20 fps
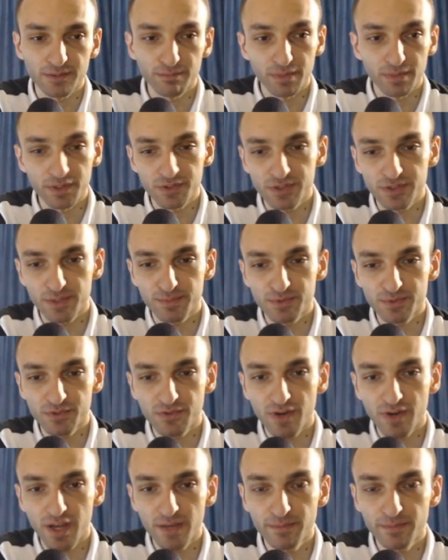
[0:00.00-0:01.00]
Please
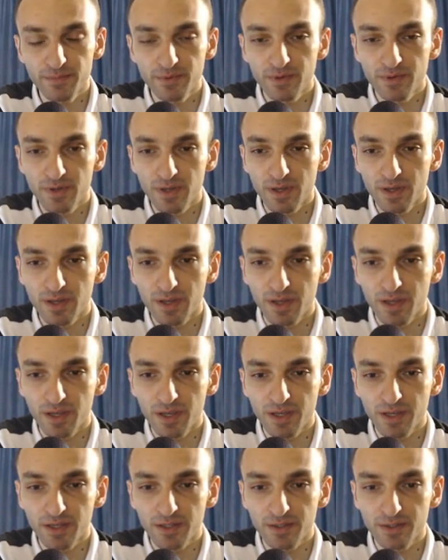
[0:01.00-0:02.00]
subscribe
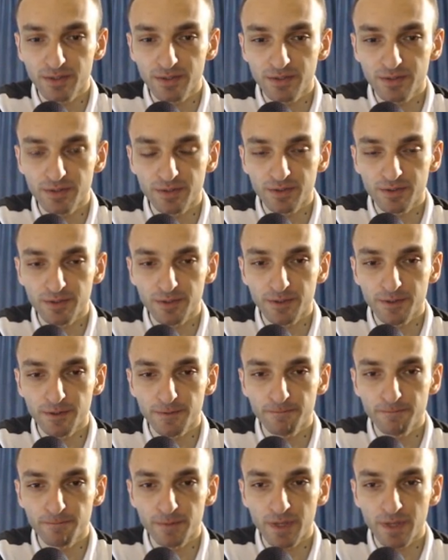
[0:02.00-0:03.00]
and
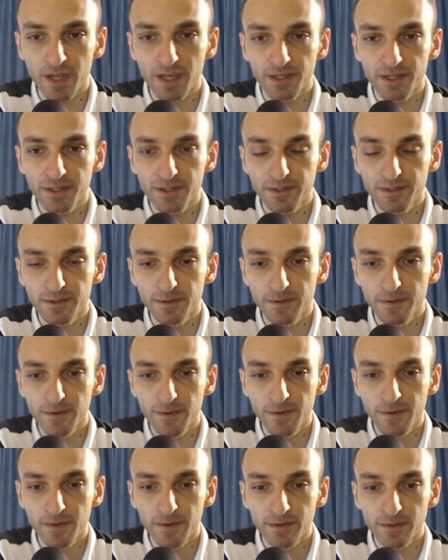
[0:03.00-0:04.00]
like
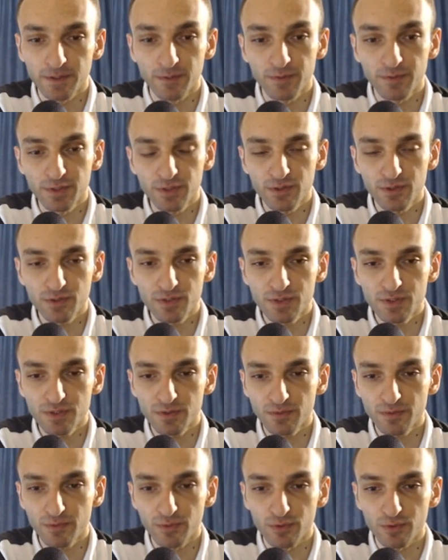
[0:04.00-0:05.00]

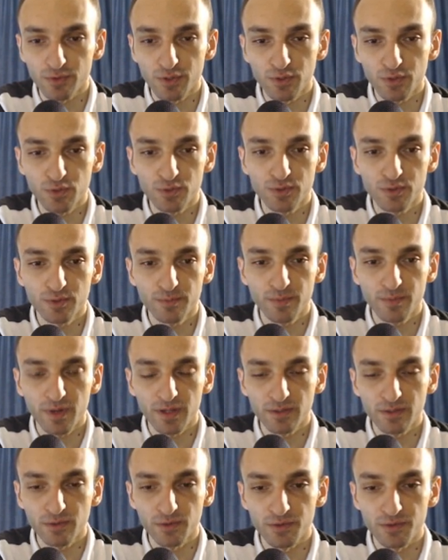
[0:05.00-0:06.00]
videos for the YouTube
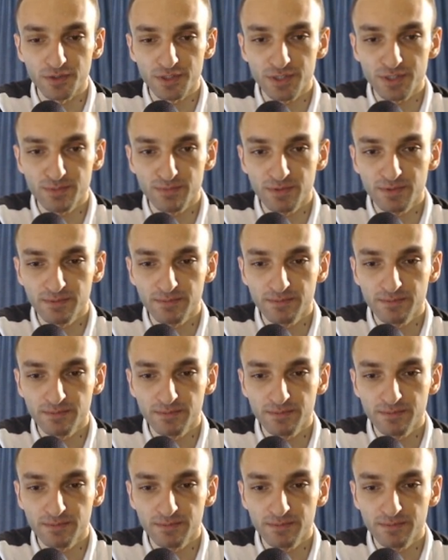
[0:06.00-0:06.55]
algorithms.